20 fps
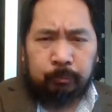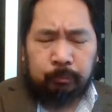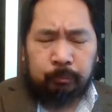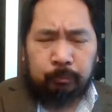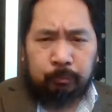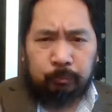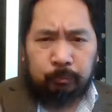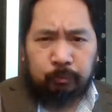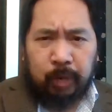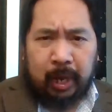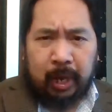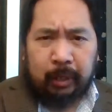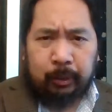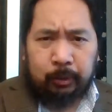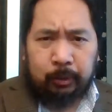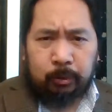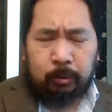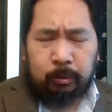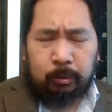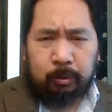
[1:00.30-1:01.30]

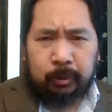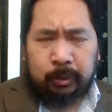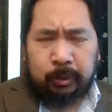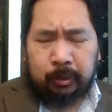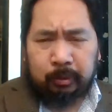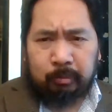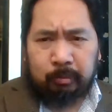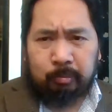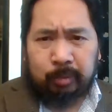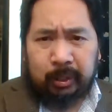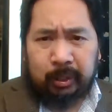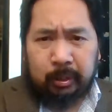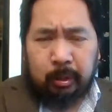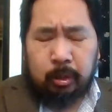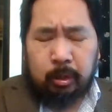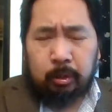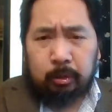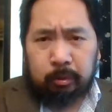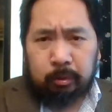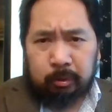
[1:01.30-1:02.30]
value can be
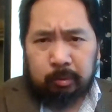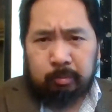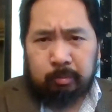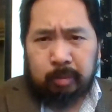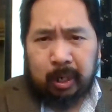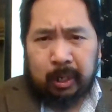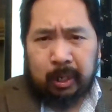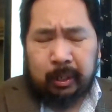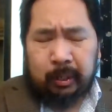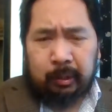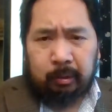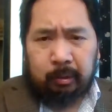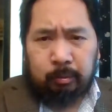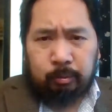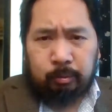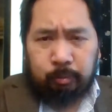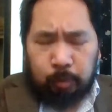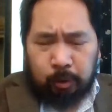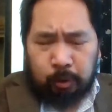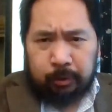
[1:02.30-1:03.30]
owned by
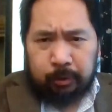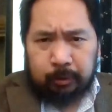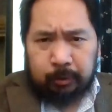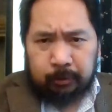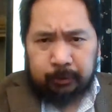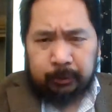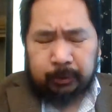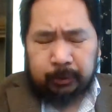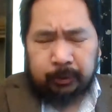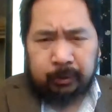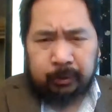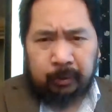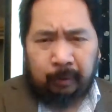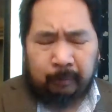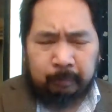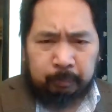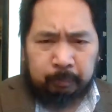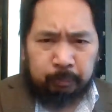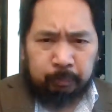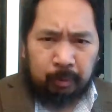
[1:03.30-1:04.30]
foreigners,
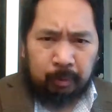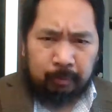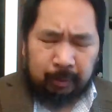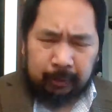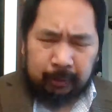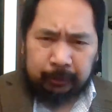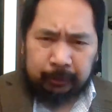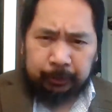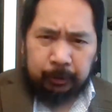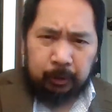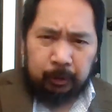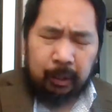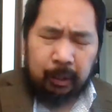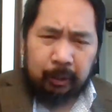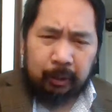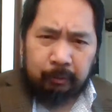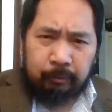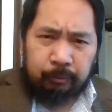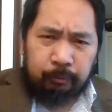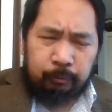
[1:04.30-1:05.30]
because there are a lot of
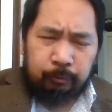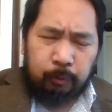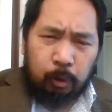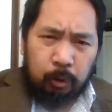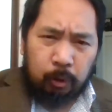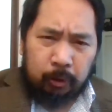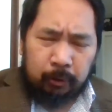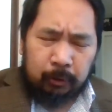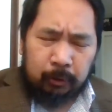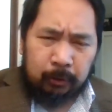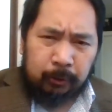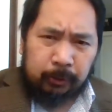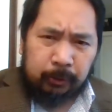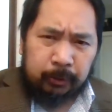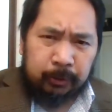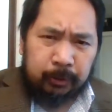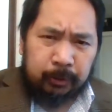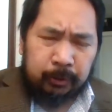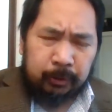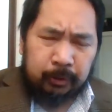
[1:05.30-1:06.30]

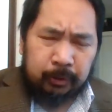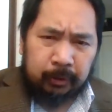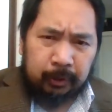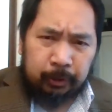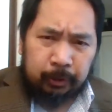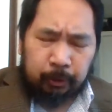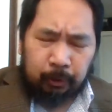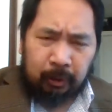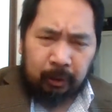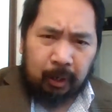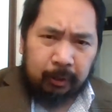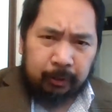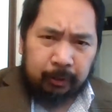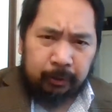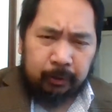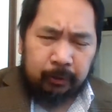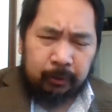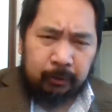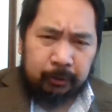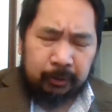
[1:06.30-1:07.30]
foreigners,
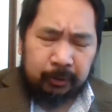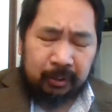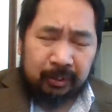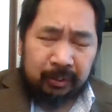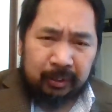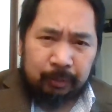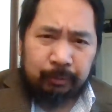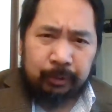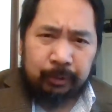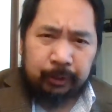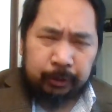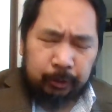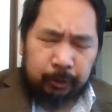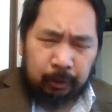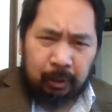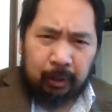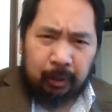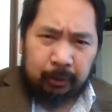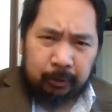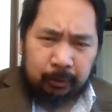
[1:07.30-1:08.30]
even
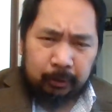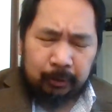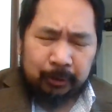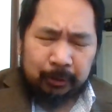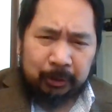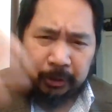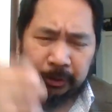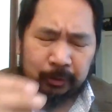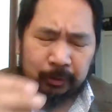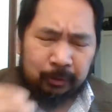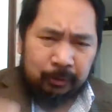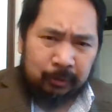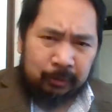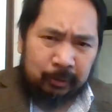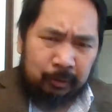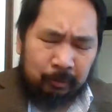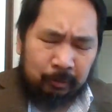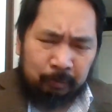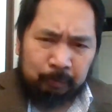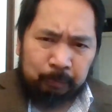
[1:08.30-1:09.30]
interlocutors,
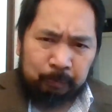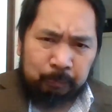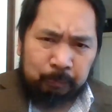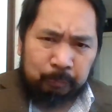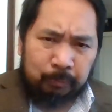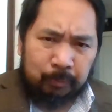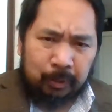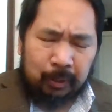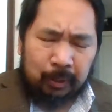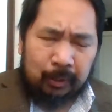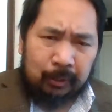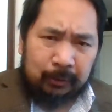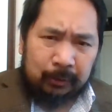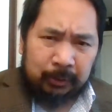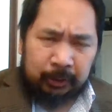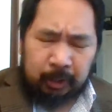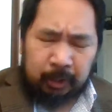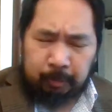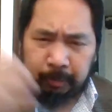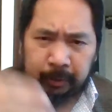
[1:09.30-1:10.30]

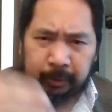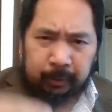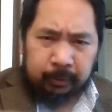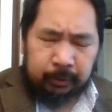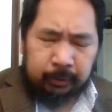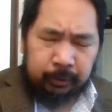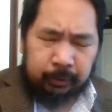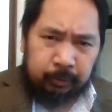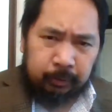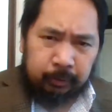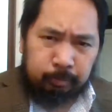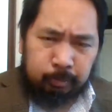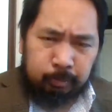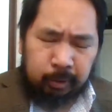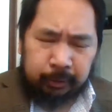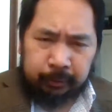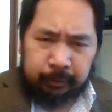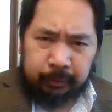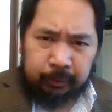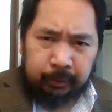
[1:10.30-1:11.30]
seeping into
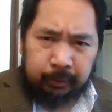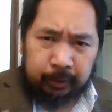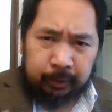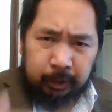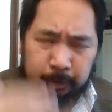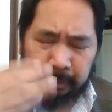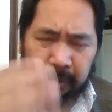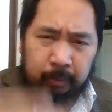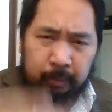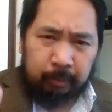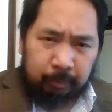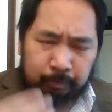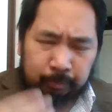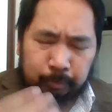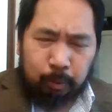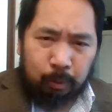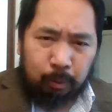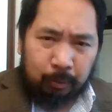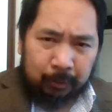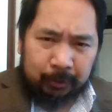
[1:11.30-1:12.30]
Britain, and it's becoming
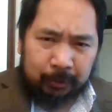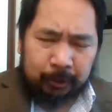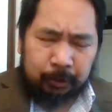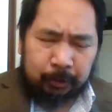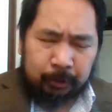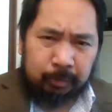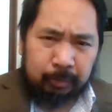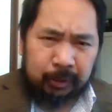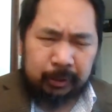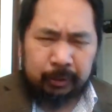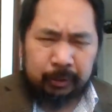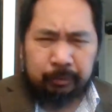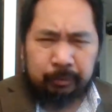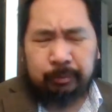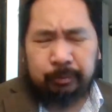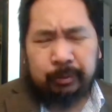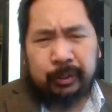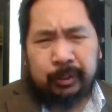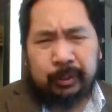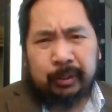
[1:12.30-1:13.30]
porous because of
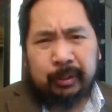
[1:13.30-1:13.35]
the